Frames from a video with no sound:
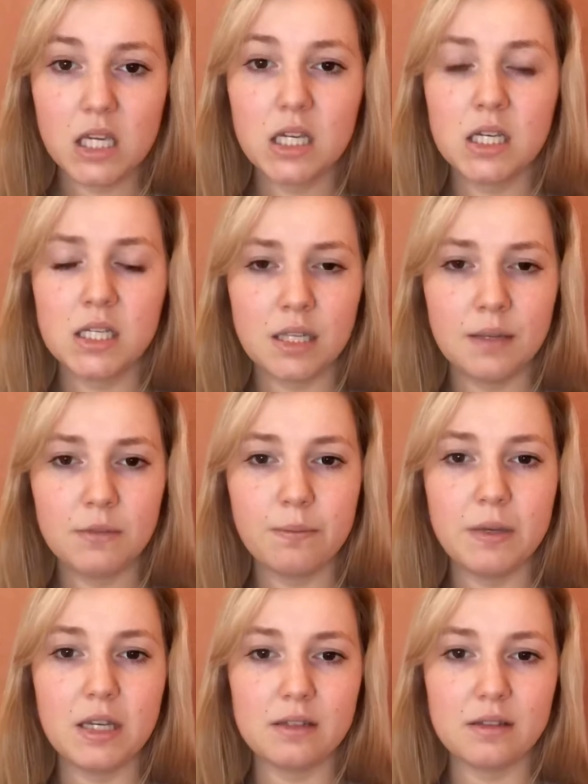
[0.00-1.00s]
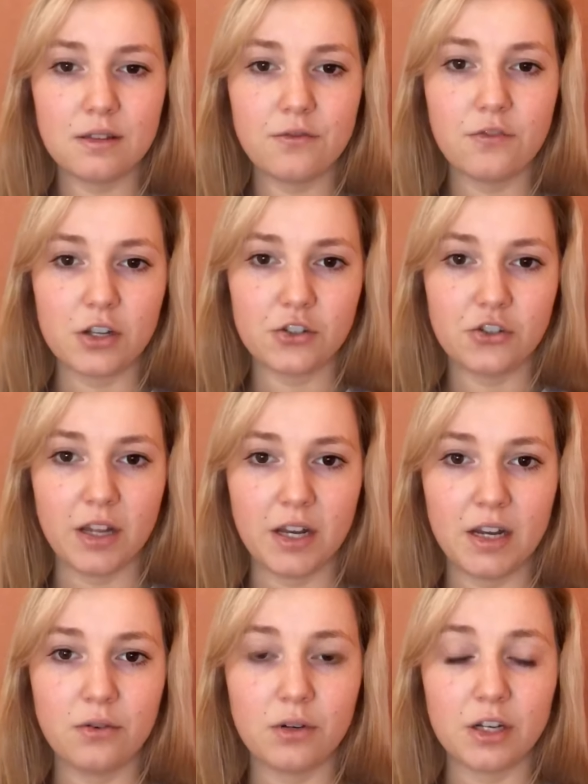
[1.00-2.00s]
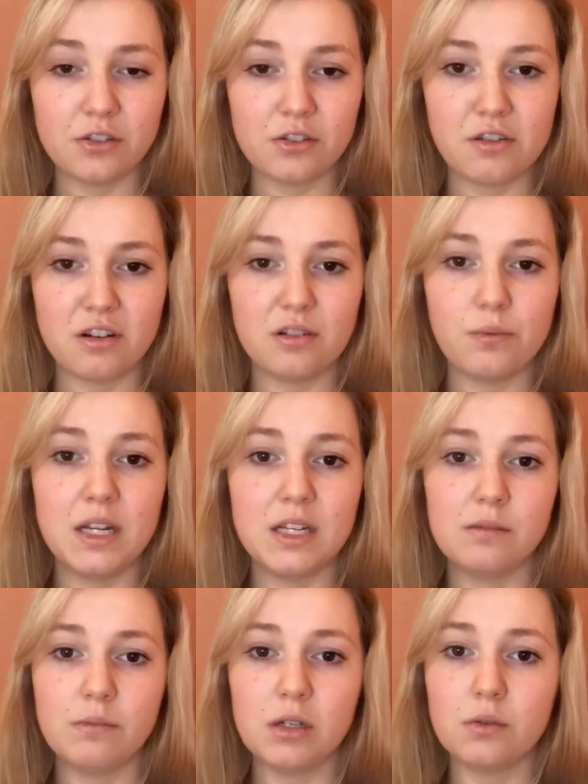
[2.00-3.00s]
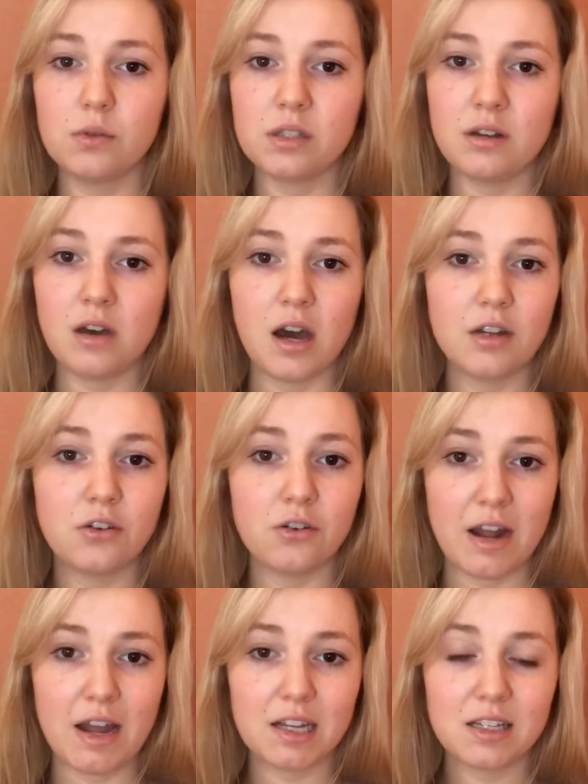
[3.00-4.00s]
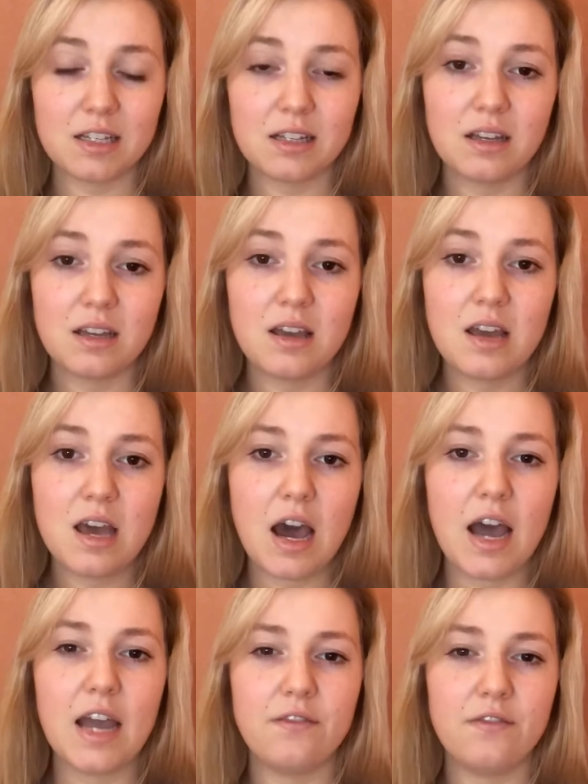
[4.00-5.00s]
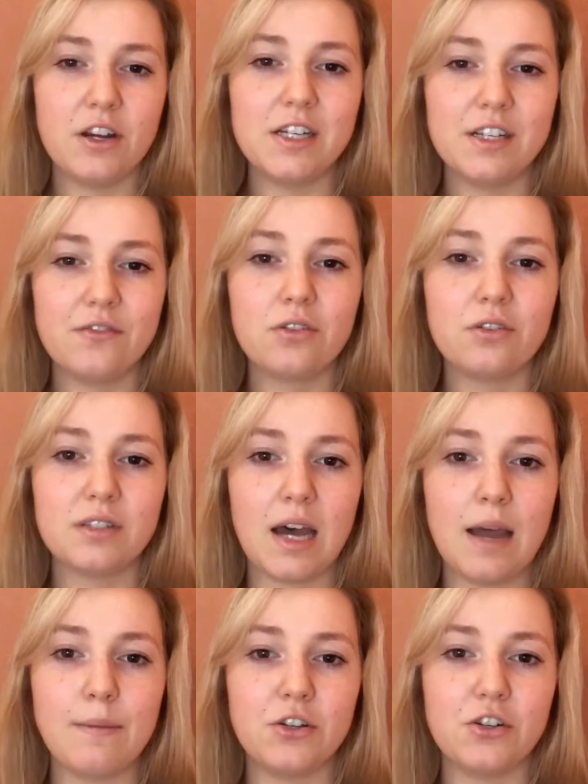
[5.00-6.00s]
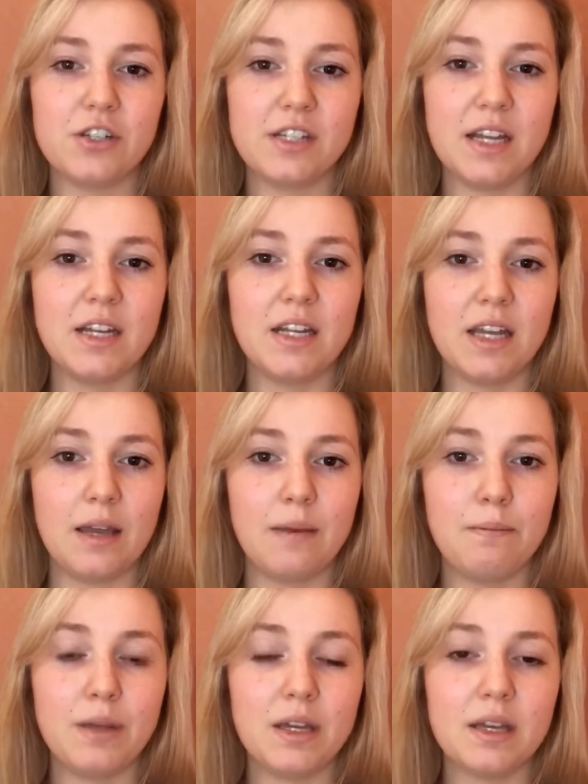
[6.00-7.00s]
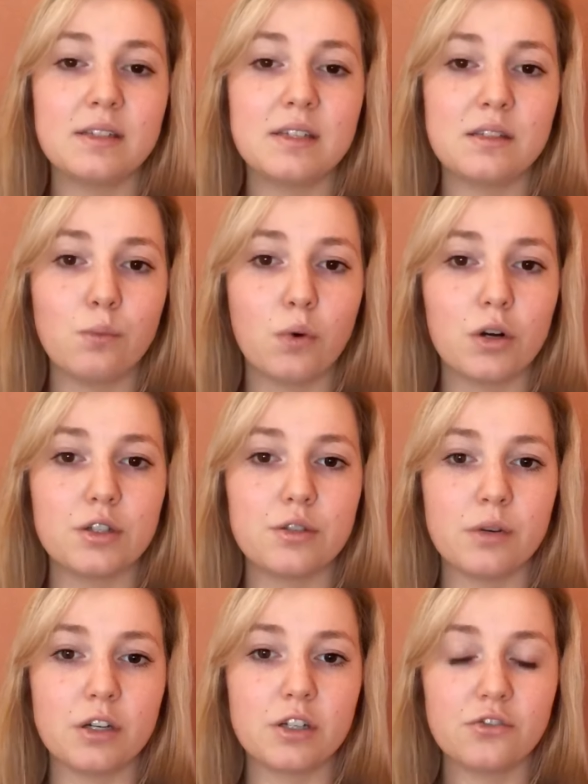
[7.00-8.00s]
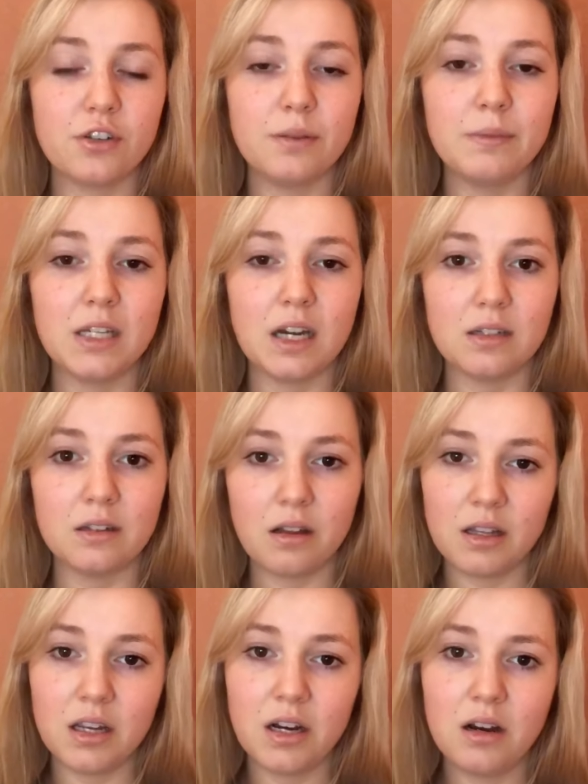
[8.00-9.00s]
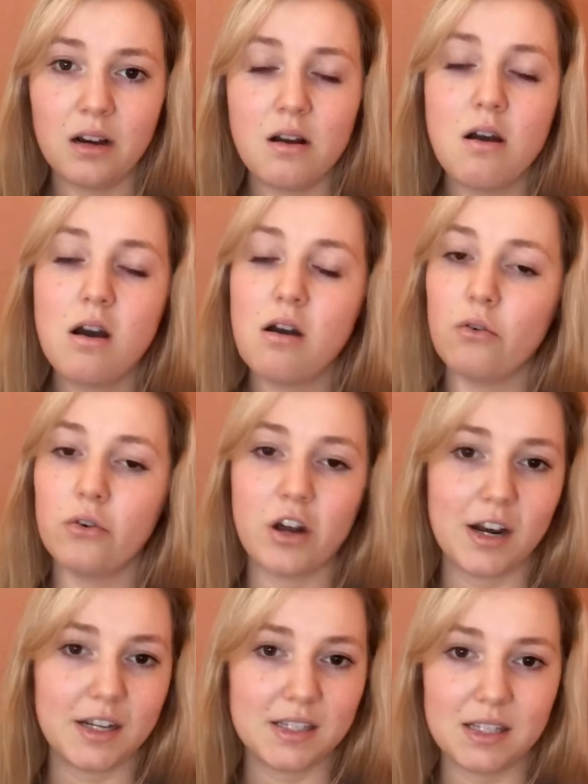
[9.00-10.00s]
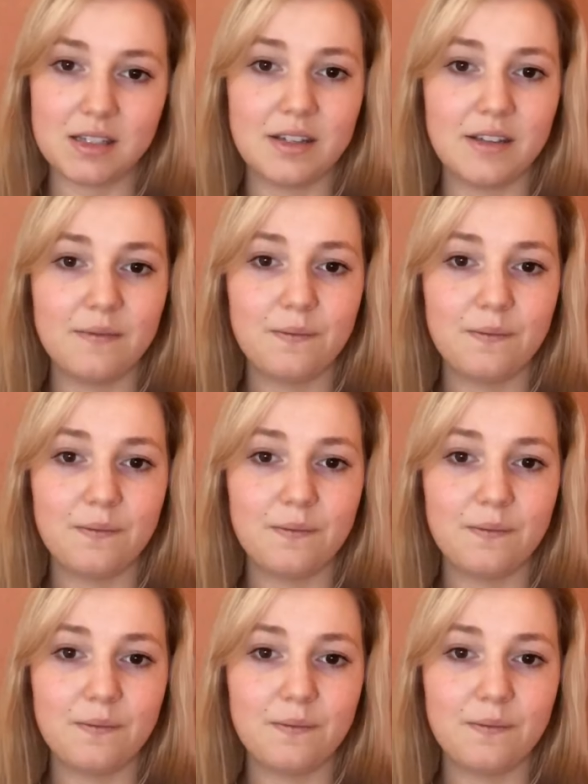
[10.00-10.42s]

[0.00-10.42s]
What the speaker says: He seemed to be easily frustrated or concerned when his meal was not correct. I had a very difficult time understanding him because his words were extremely unclear or non-existent.